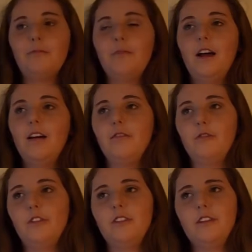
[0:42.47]
not
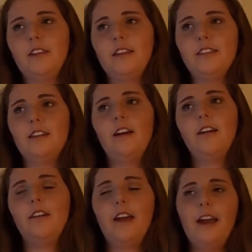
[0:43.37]
unfortunately, it's
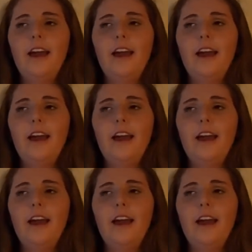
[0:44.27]
not, okay,